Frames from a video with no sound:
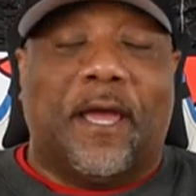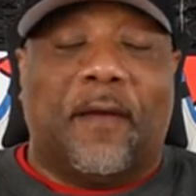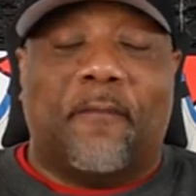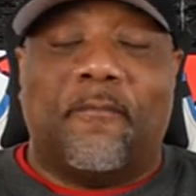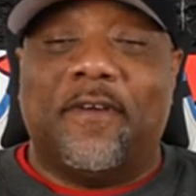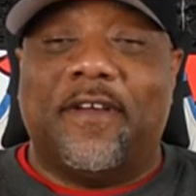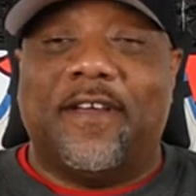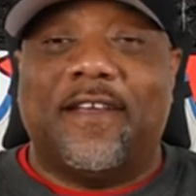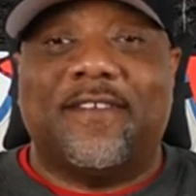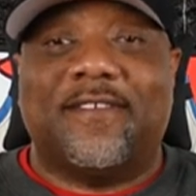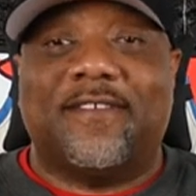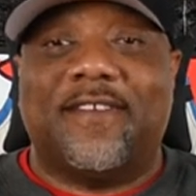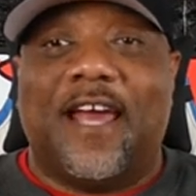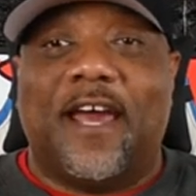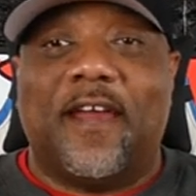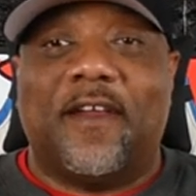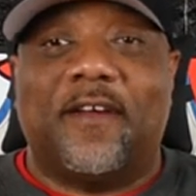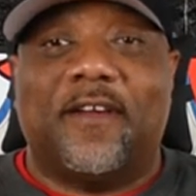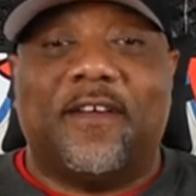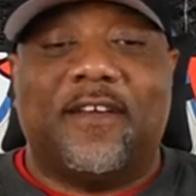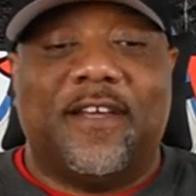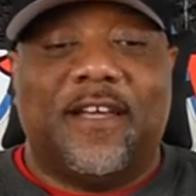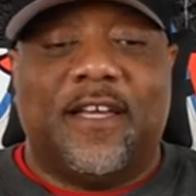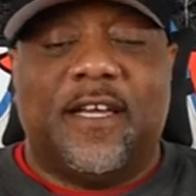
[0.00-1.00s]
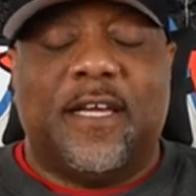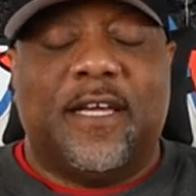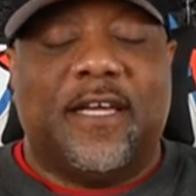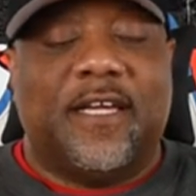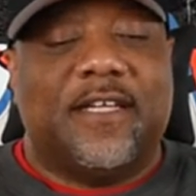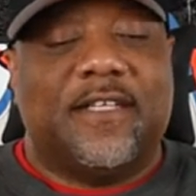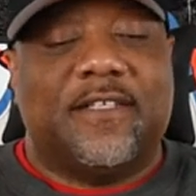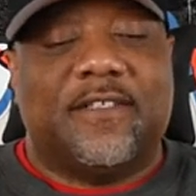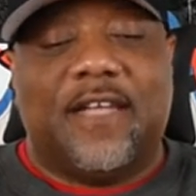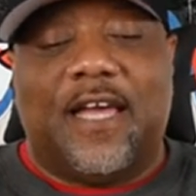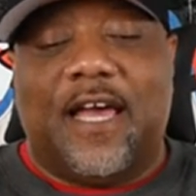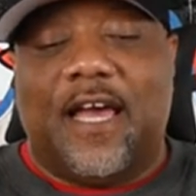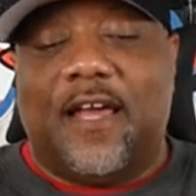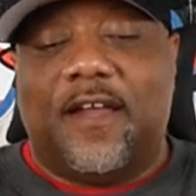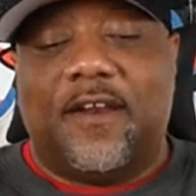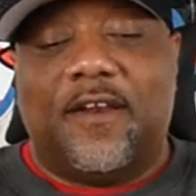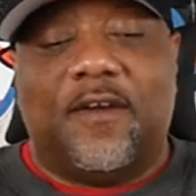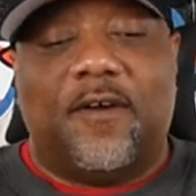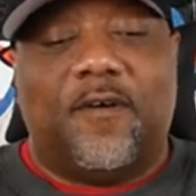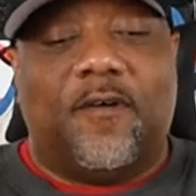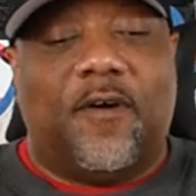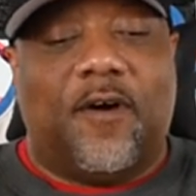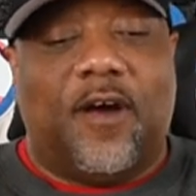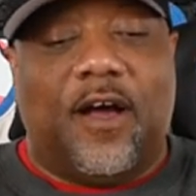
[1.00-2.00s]
I mean, it's not a, it's not
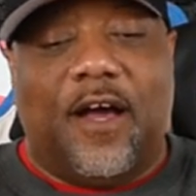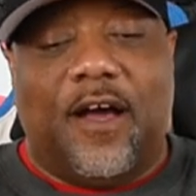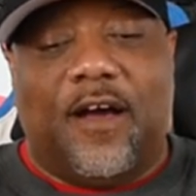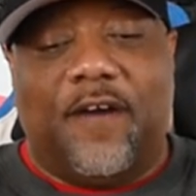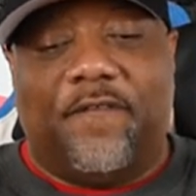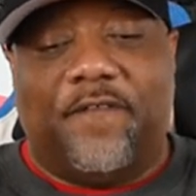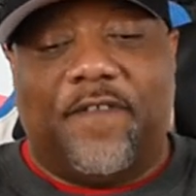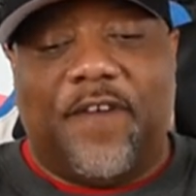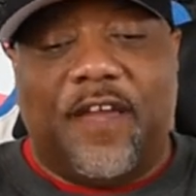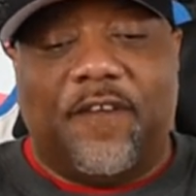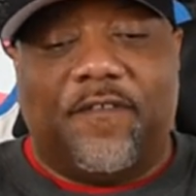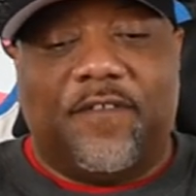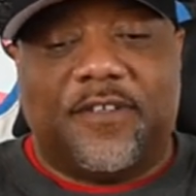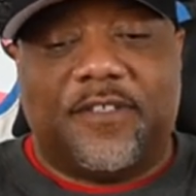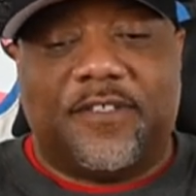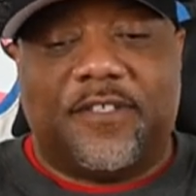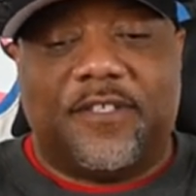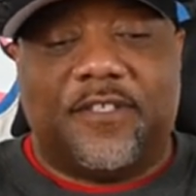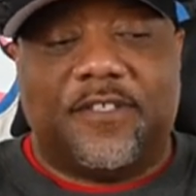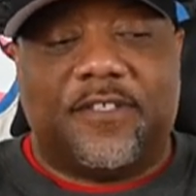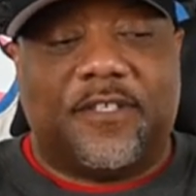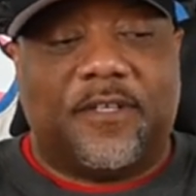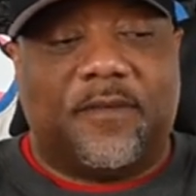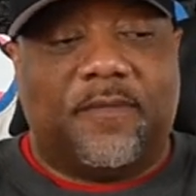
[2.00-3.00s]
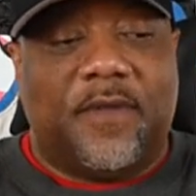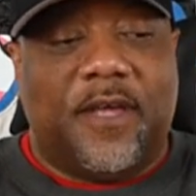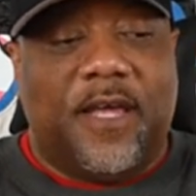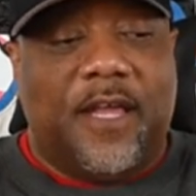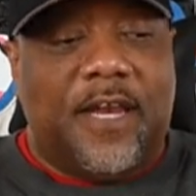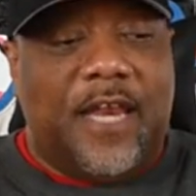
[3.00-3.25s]
a favorite system.